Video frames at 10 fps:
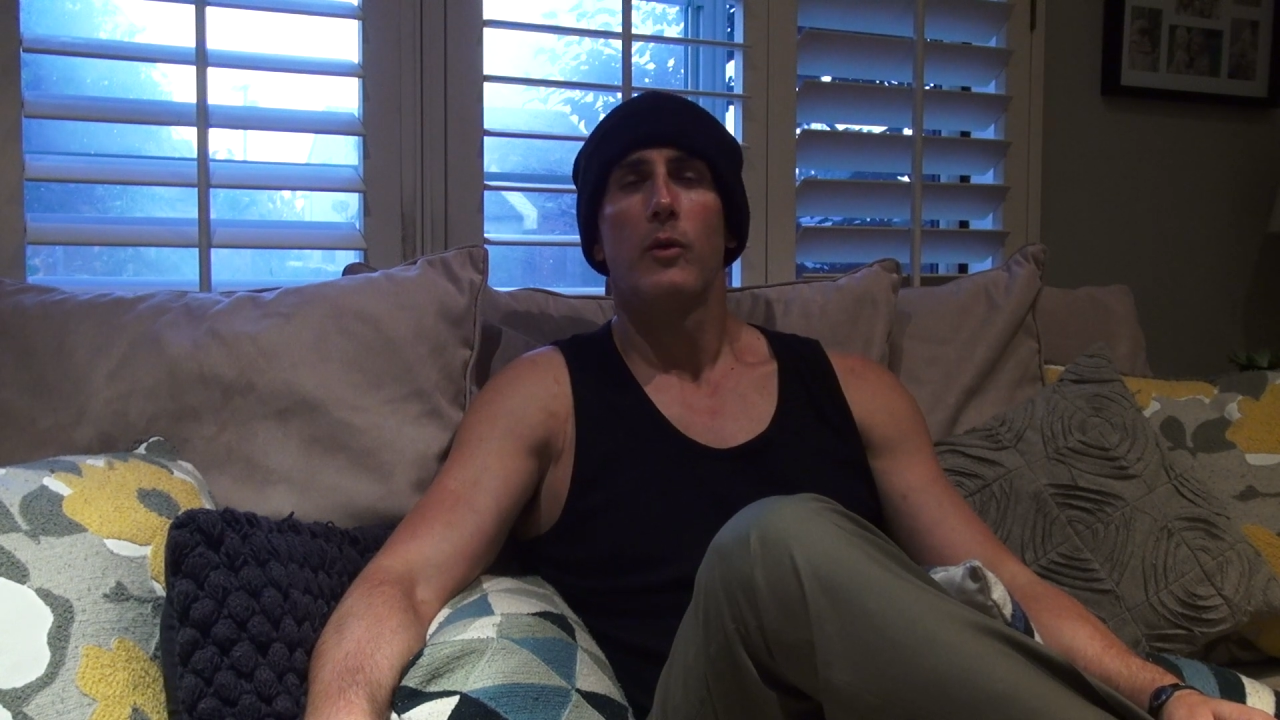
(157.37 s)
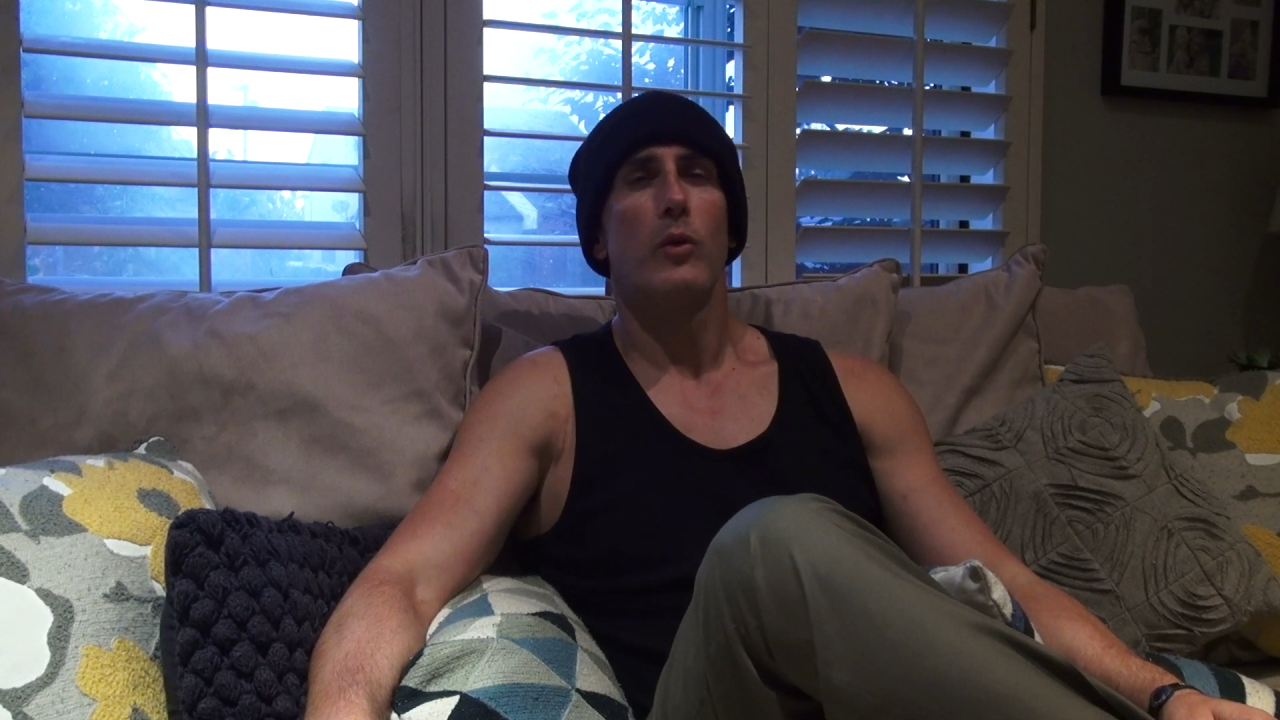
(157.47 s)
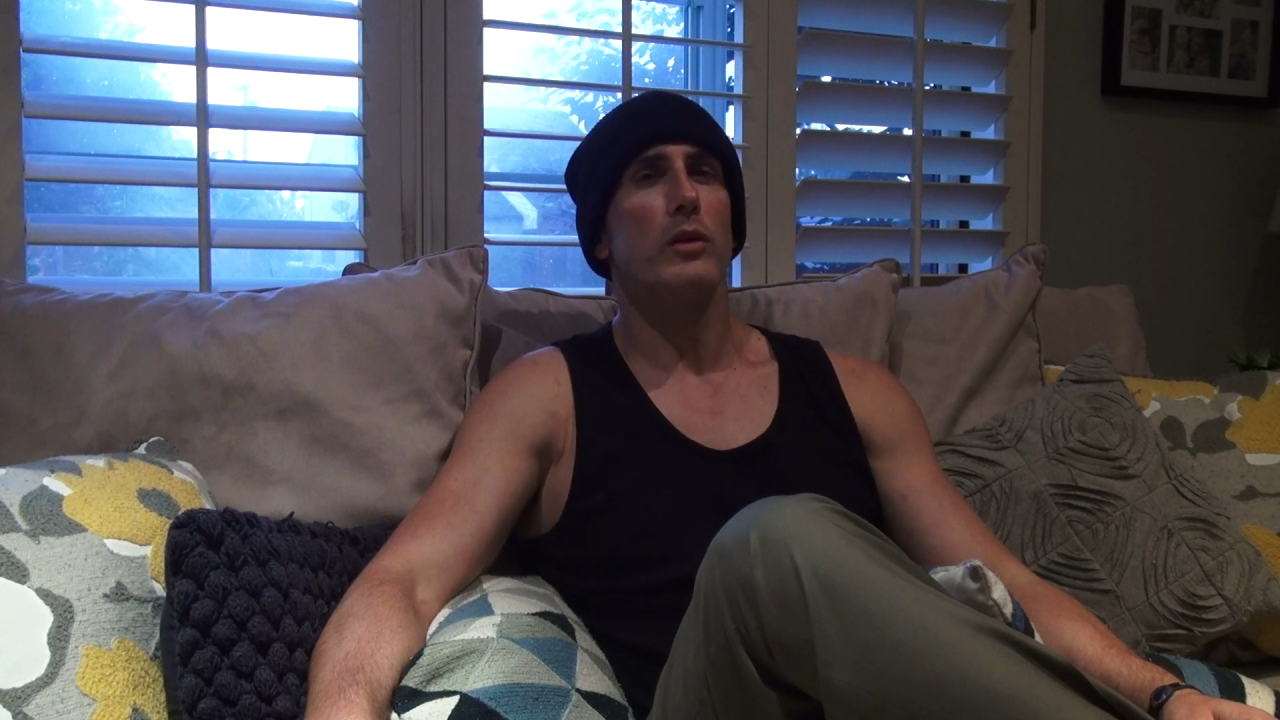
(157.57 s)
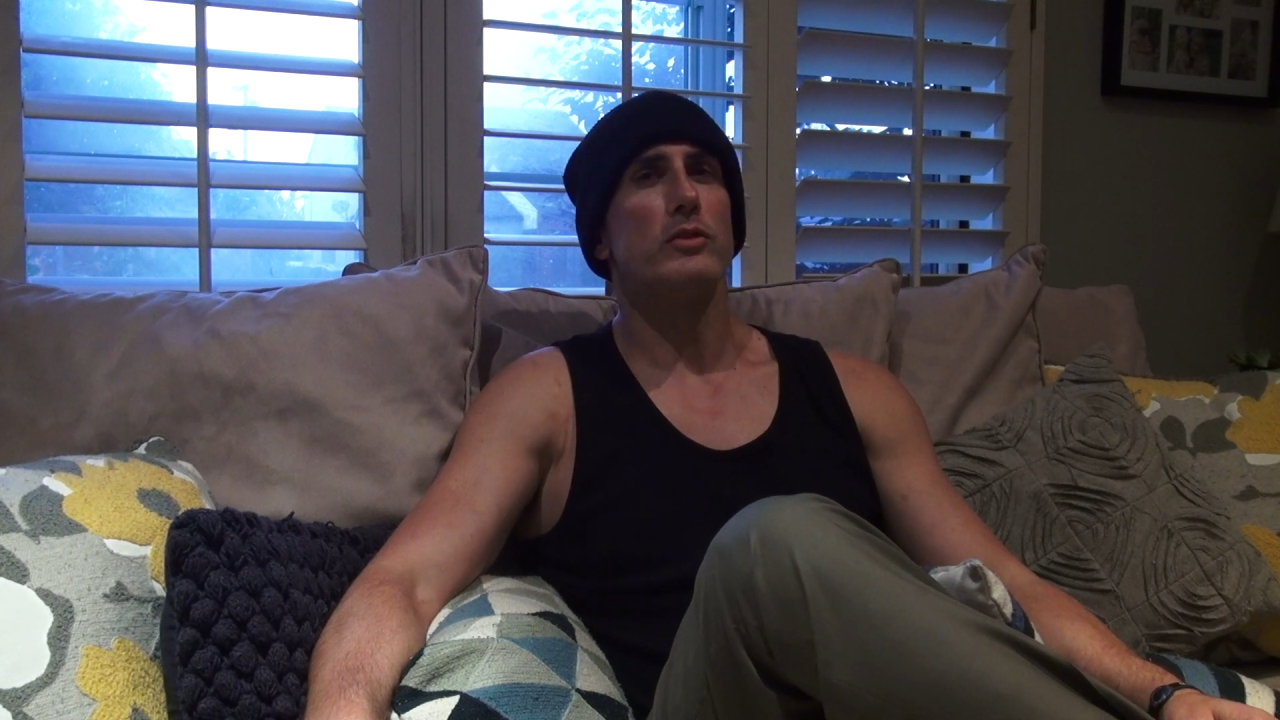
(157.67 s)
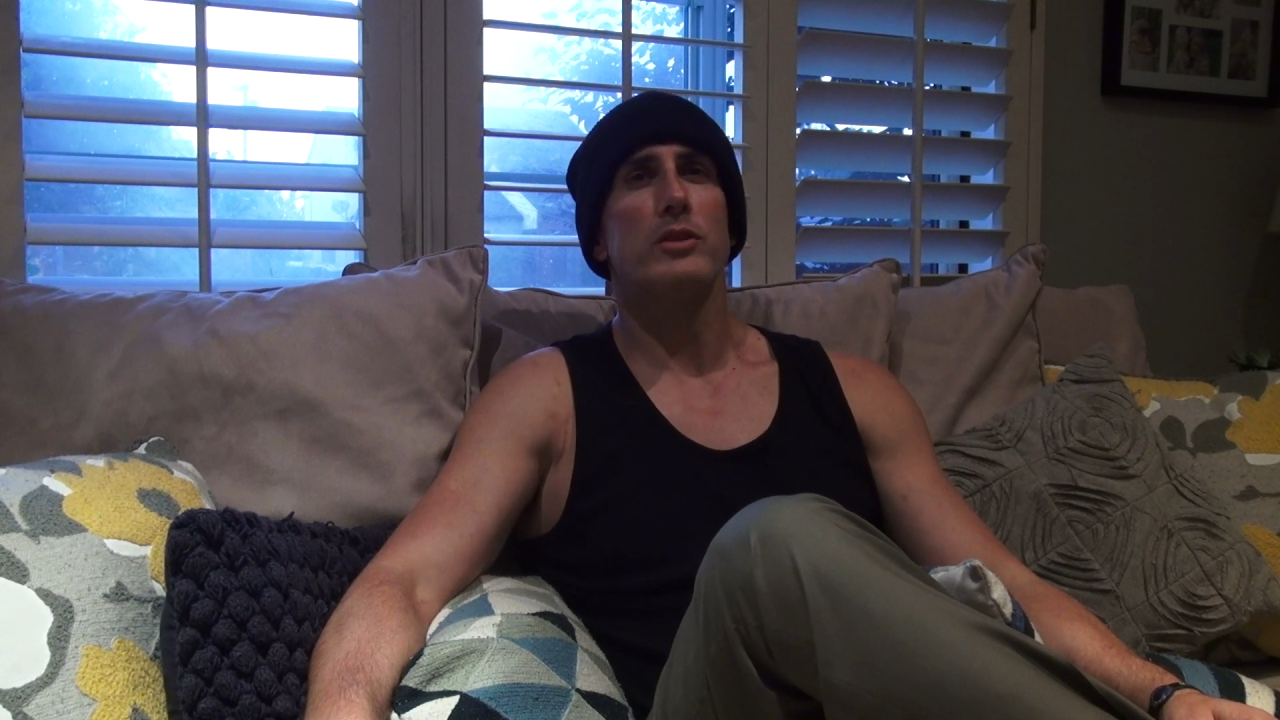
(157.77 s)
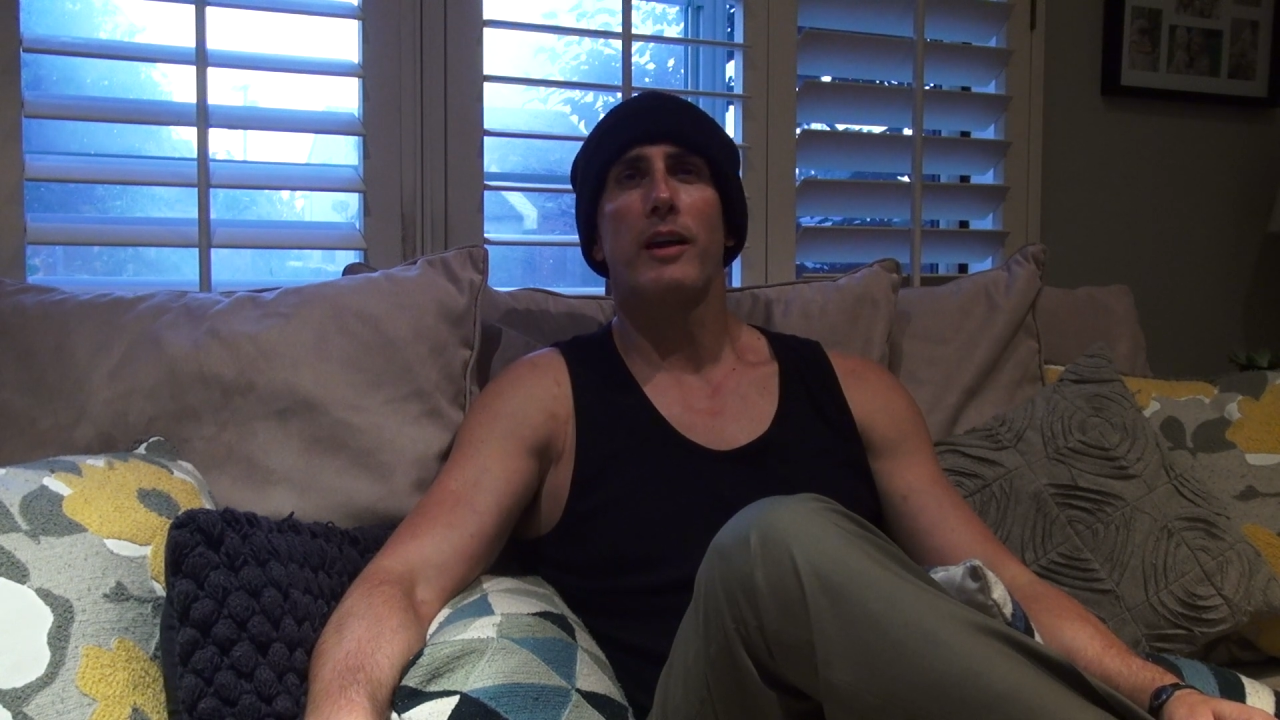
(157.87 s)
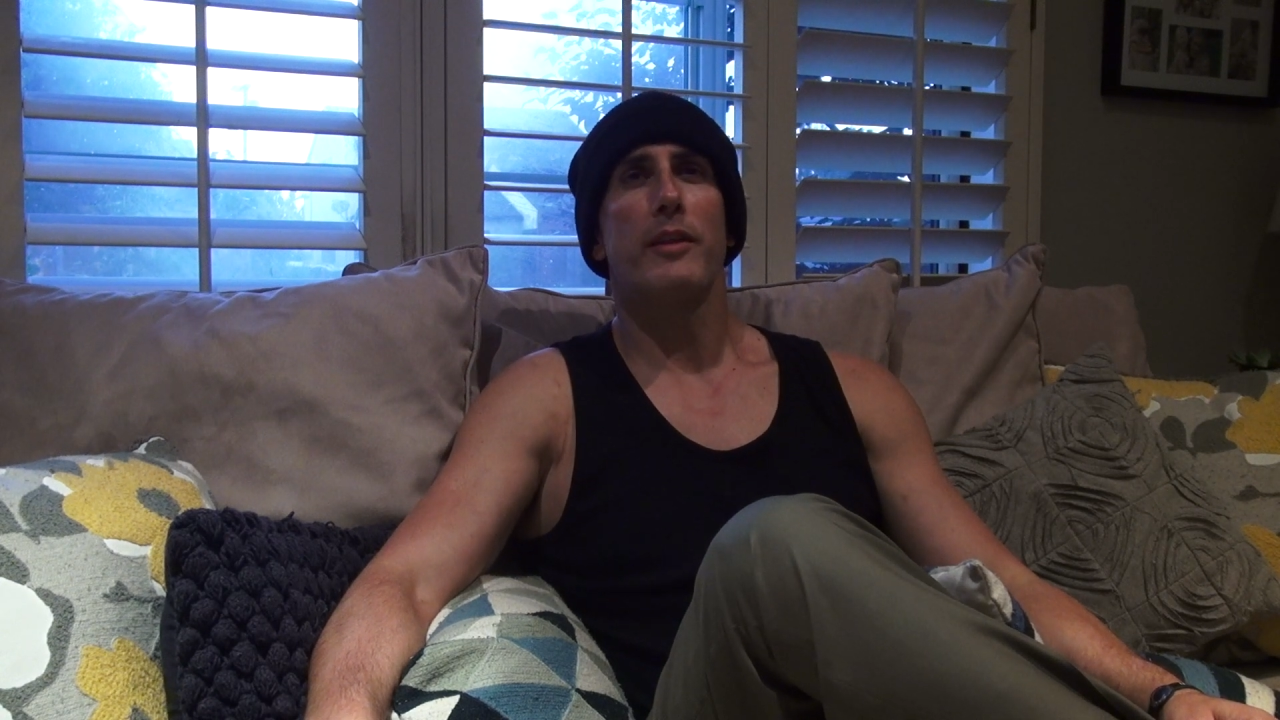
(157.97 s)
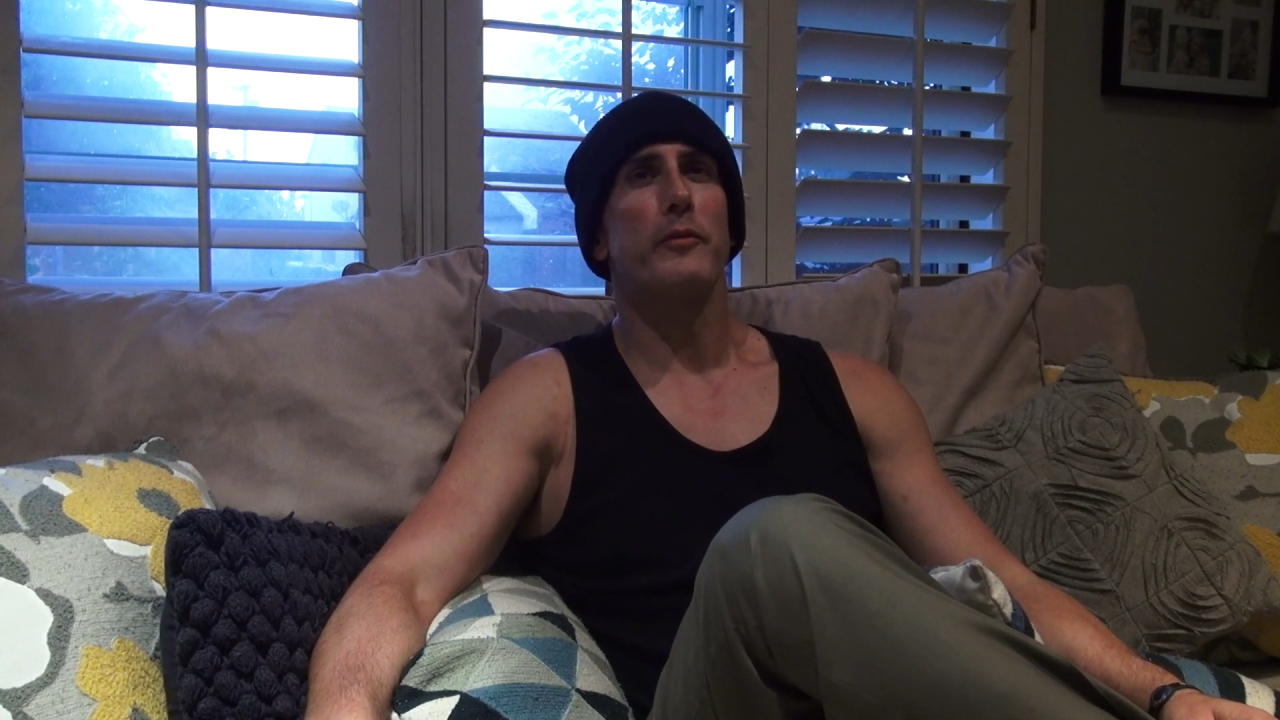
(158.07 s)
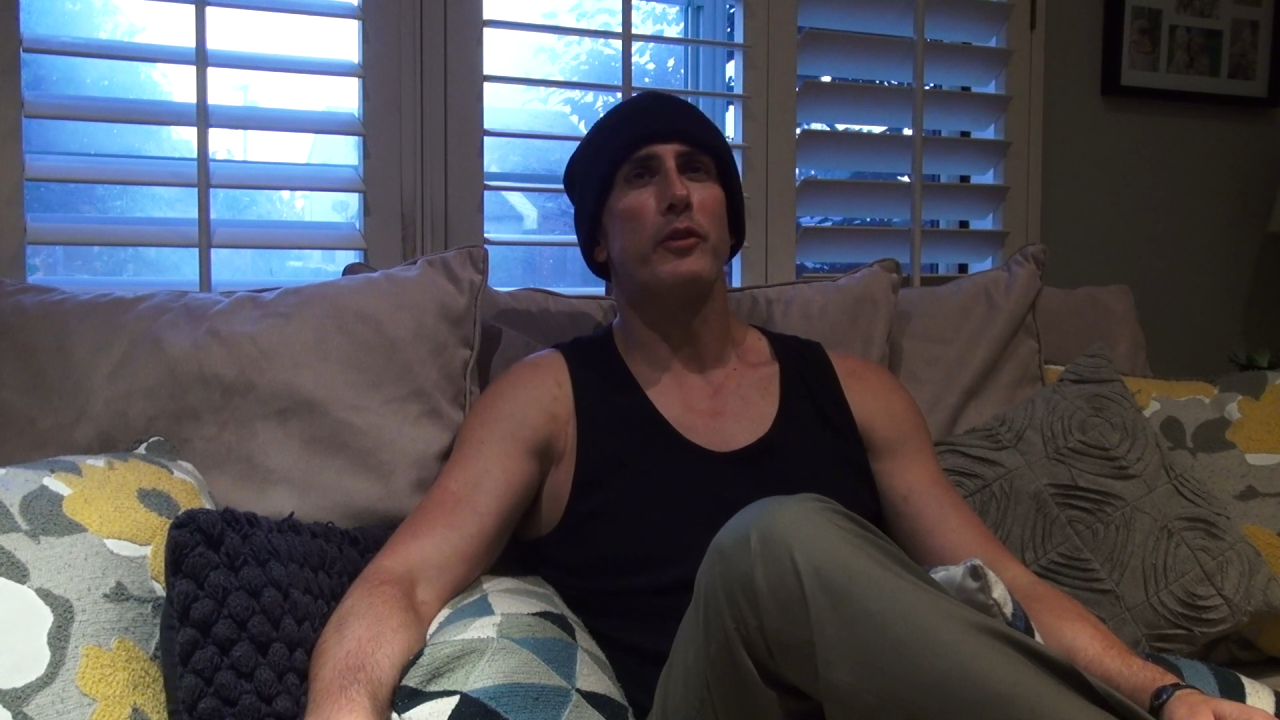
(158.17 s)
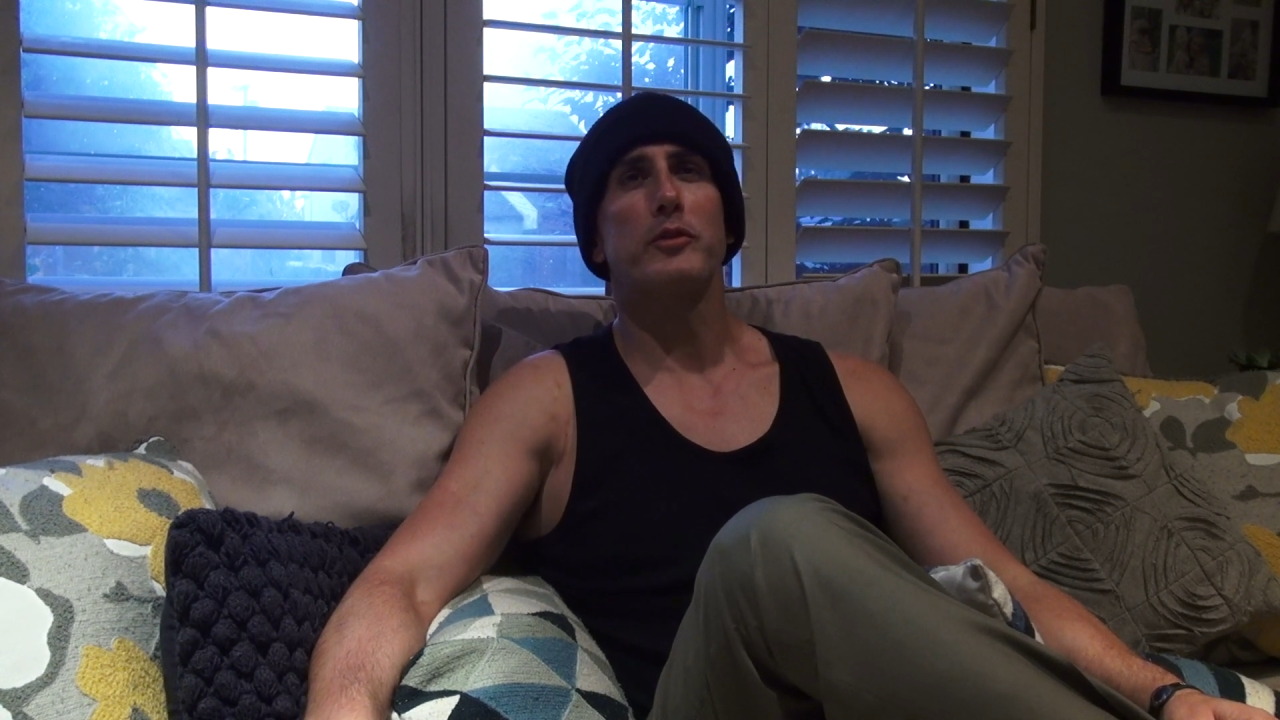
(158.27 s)
Well,
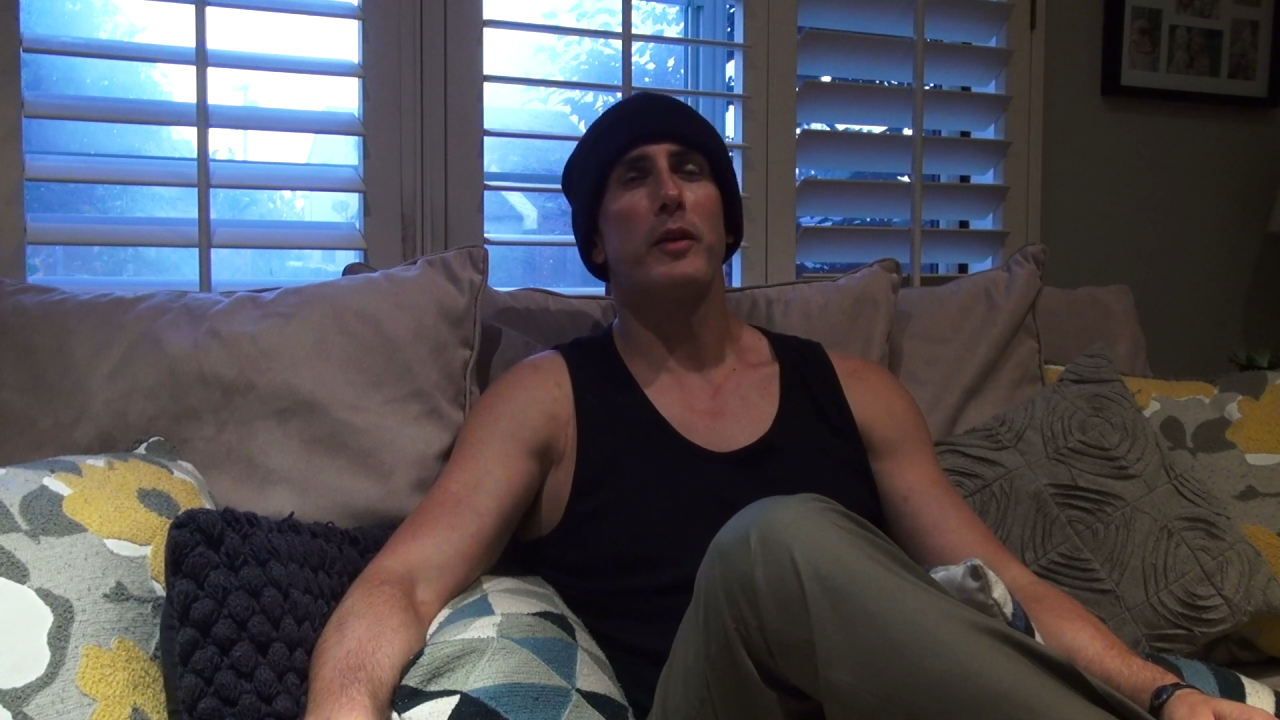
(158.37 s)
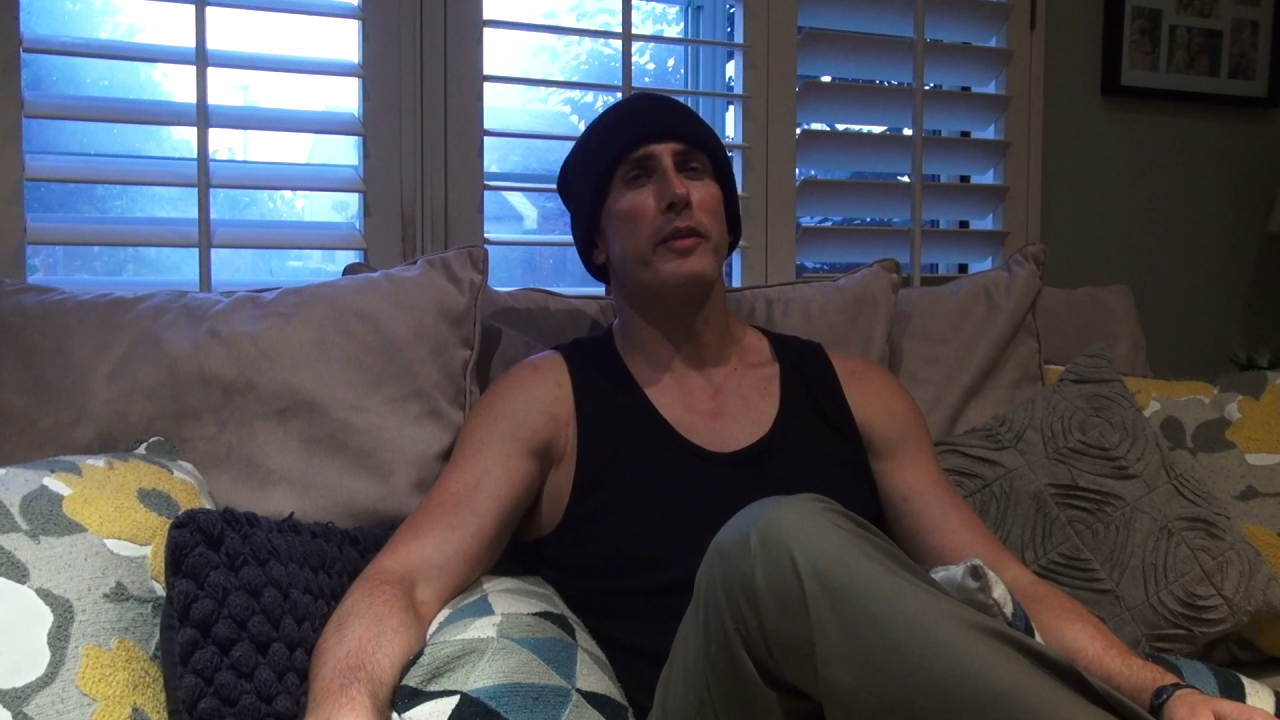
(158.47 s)
Jonathan, first of all,